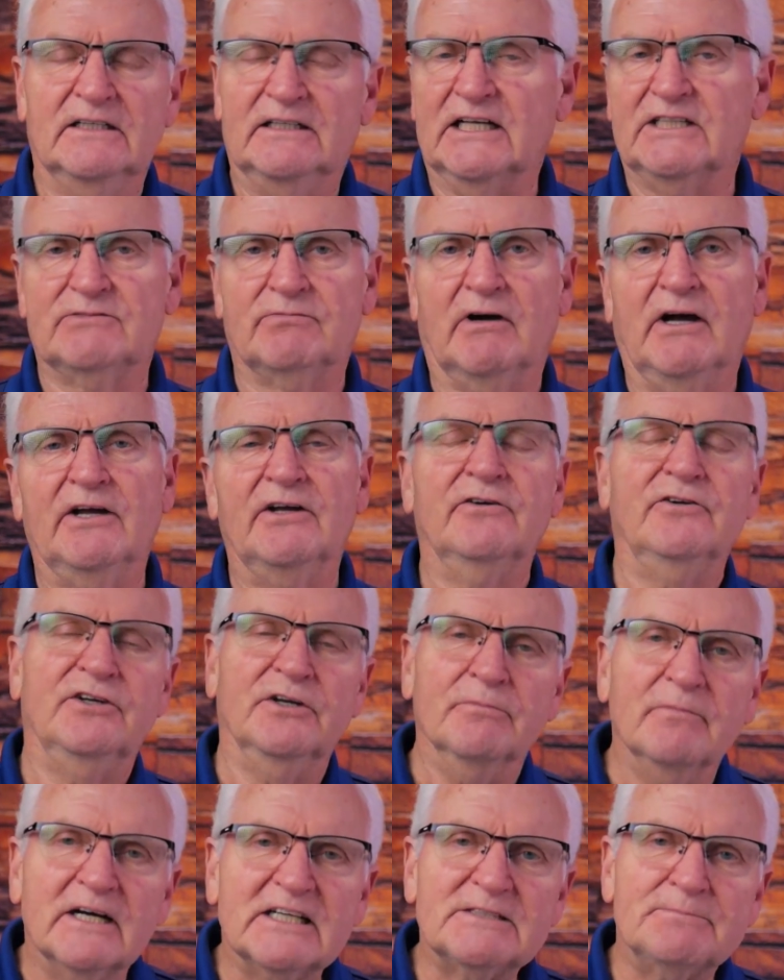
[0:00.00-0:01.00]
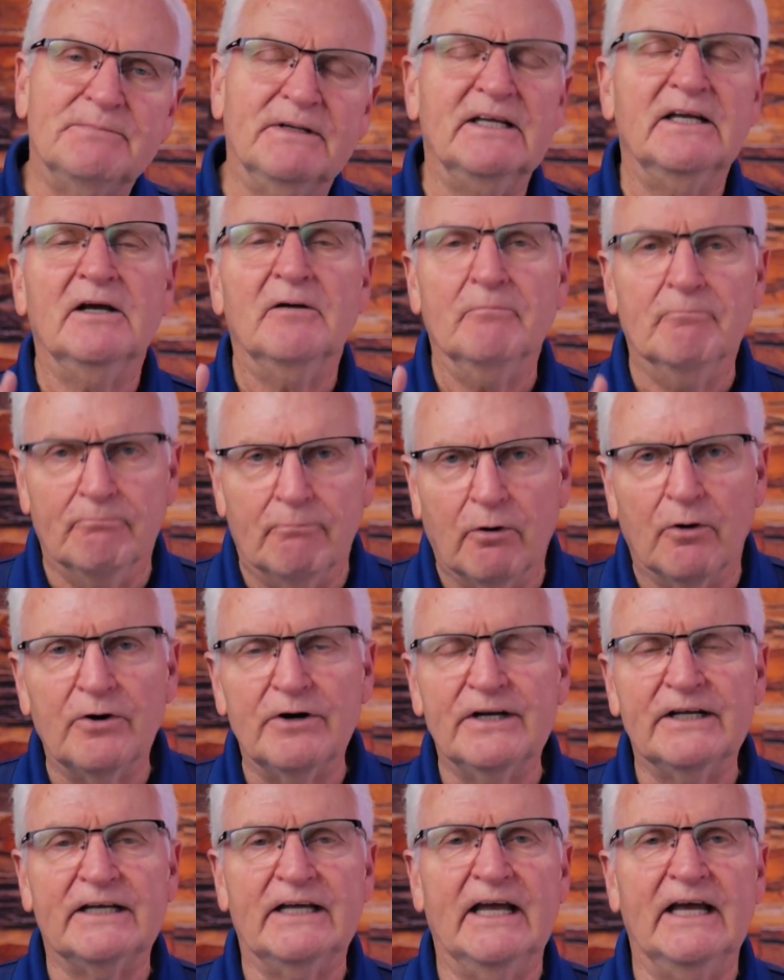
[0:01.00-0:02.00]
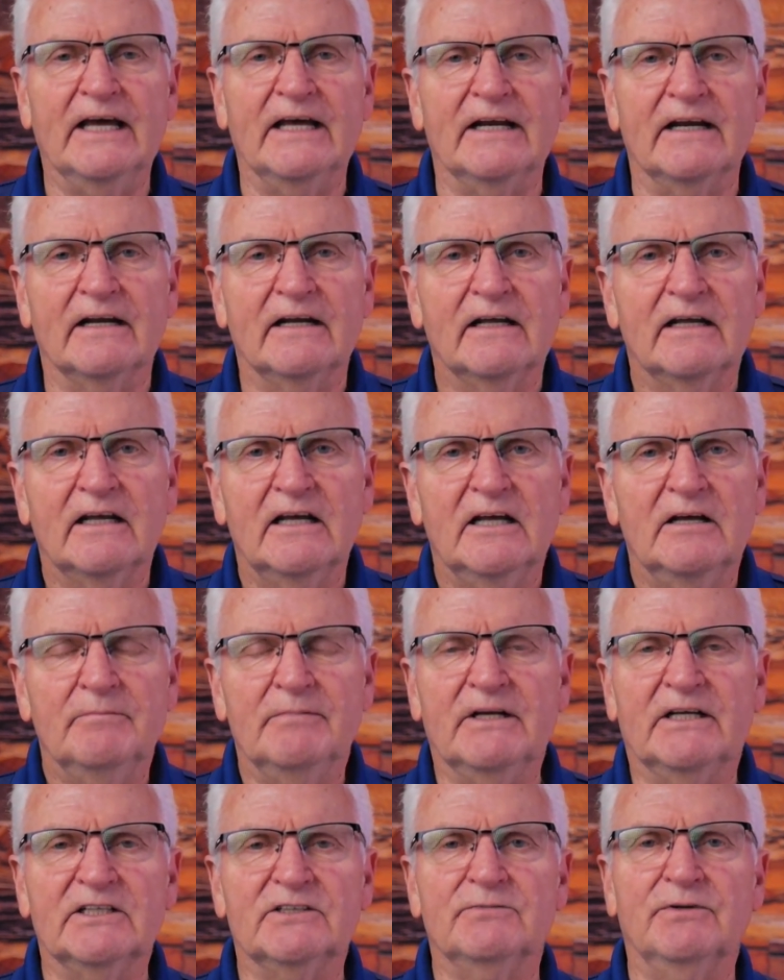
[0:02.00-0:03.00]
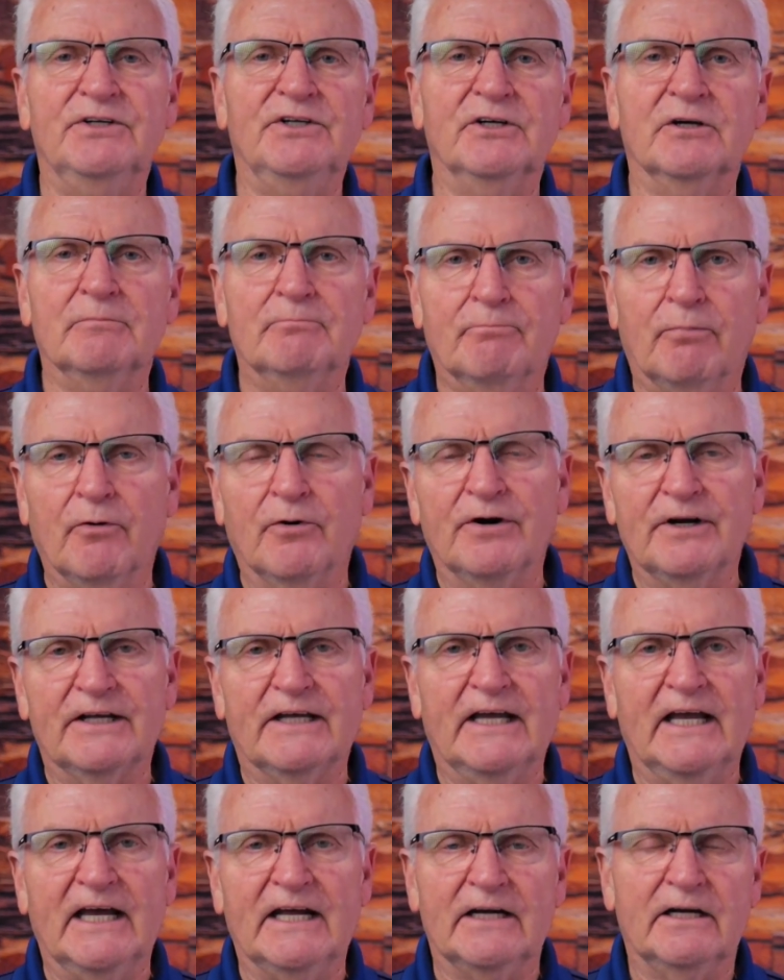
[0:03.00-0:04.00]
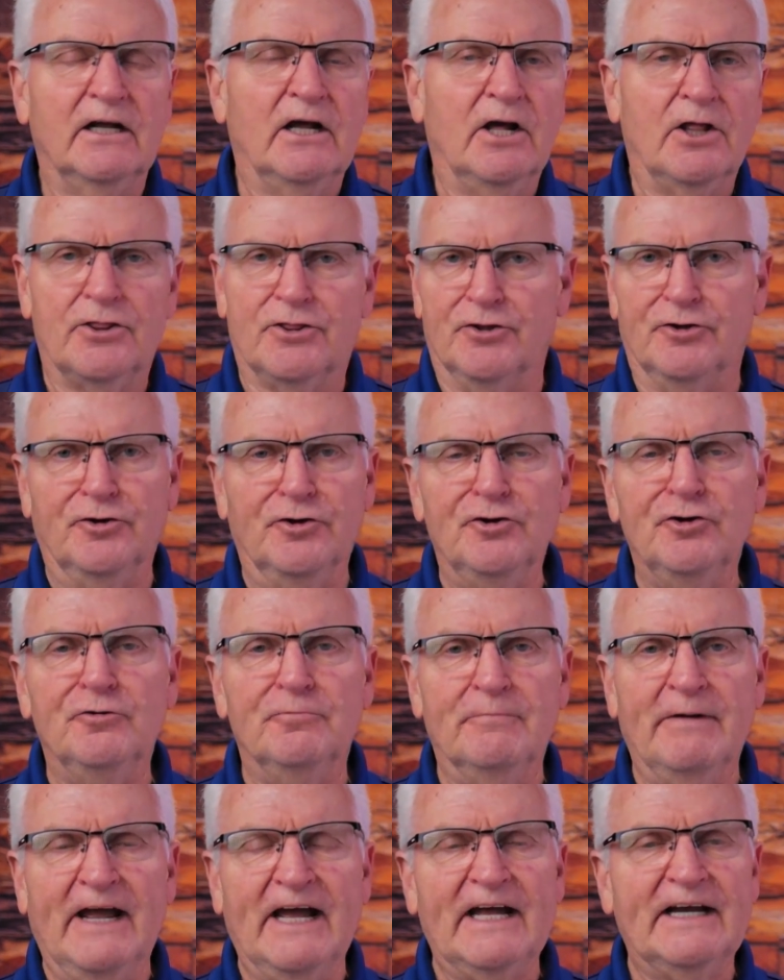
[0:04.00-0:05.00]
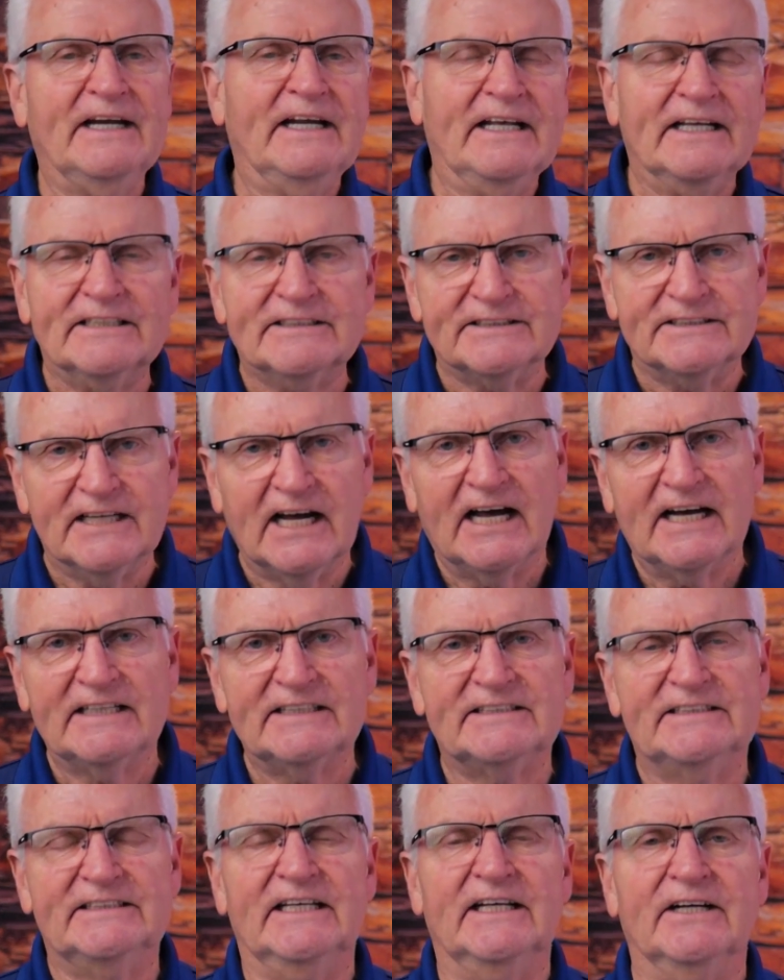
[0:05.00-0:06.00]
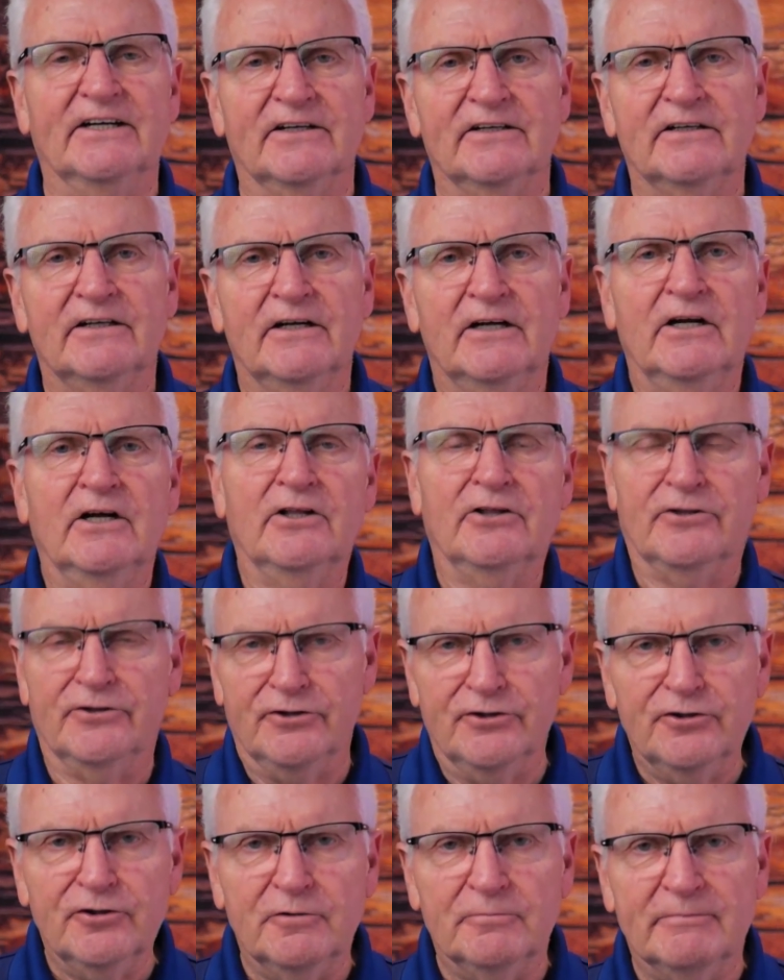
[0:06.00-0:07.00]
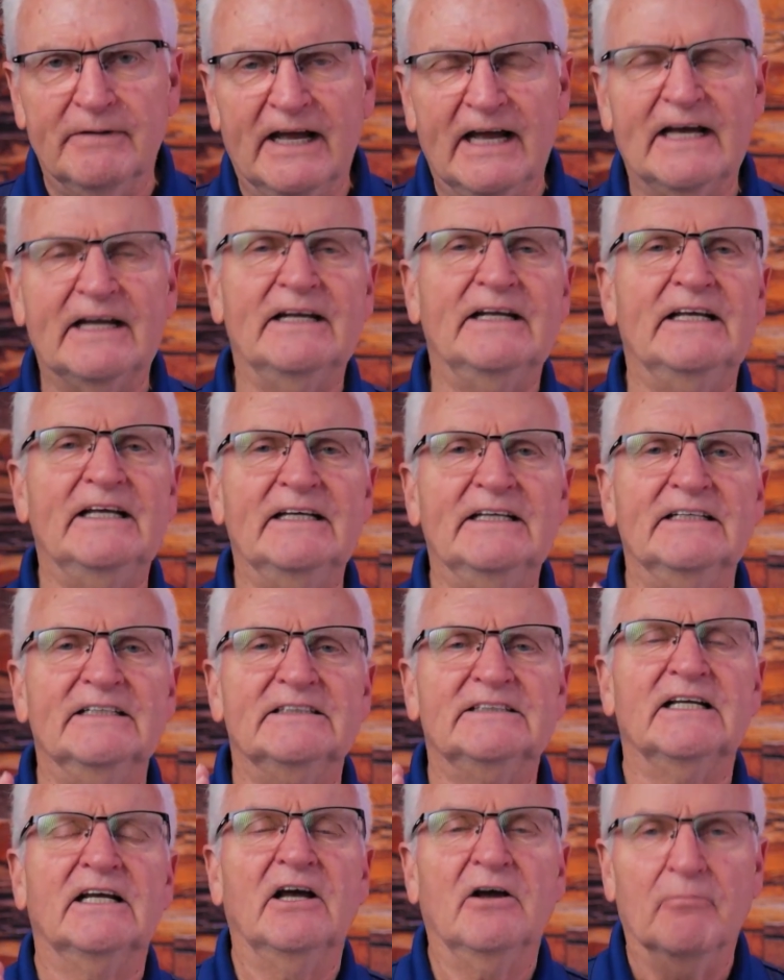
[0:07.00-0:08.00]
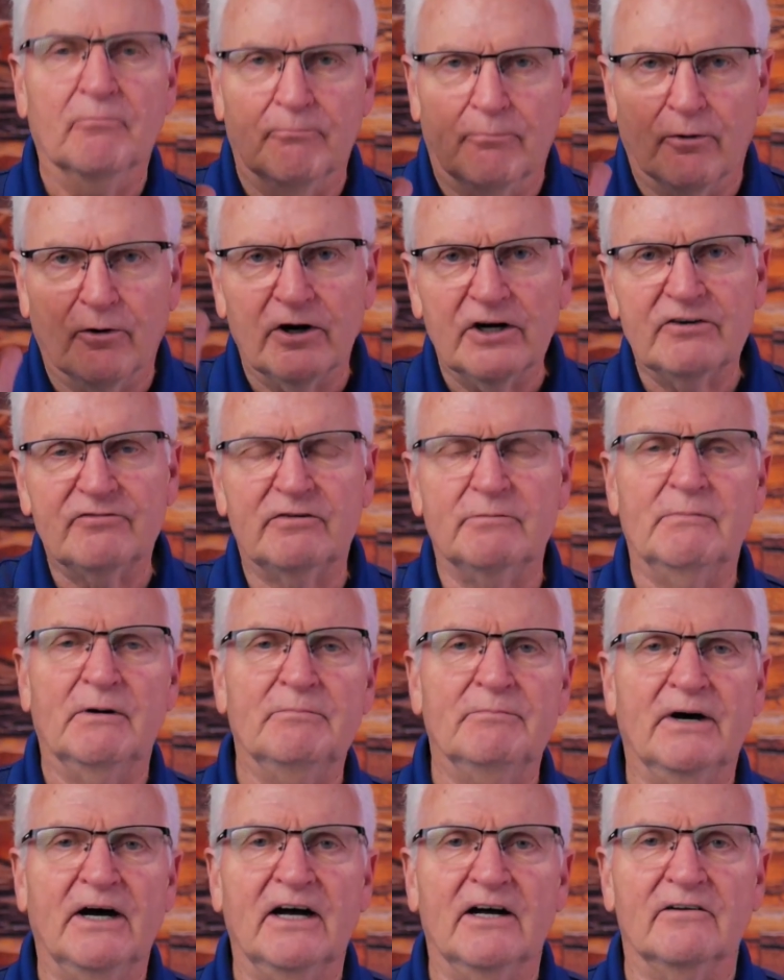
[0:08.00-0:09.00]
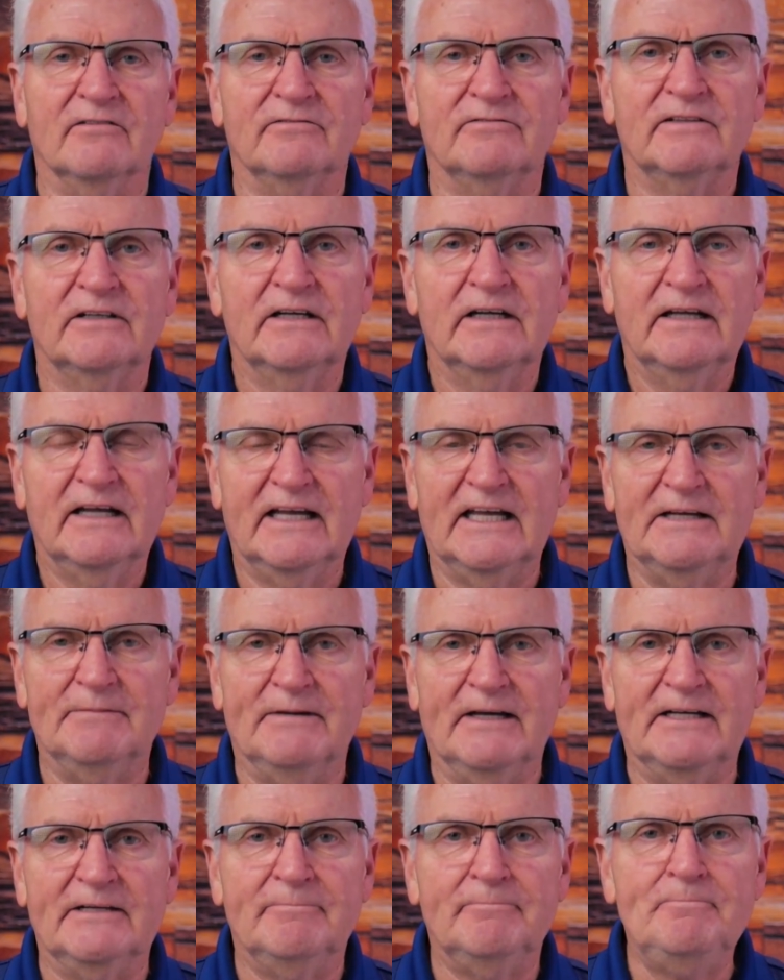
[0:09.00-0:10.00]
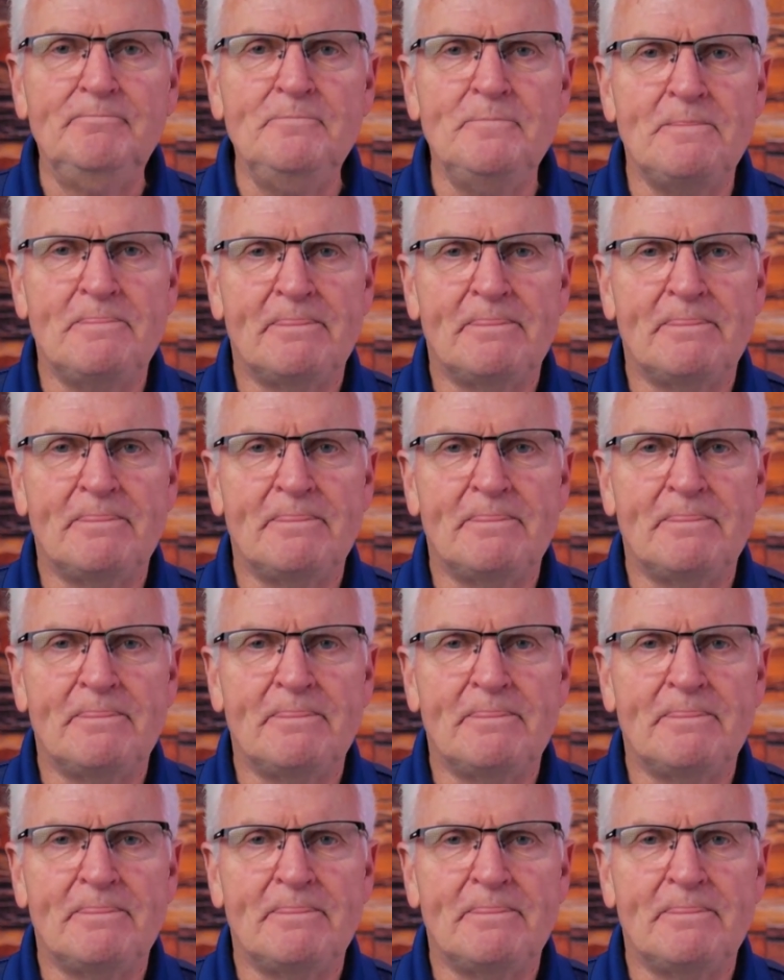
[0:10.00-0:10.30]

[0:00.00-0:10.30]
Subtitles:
That's why you must be born again. Because when you're born again, the new man is not a sinner. The new man is born from above. Amen.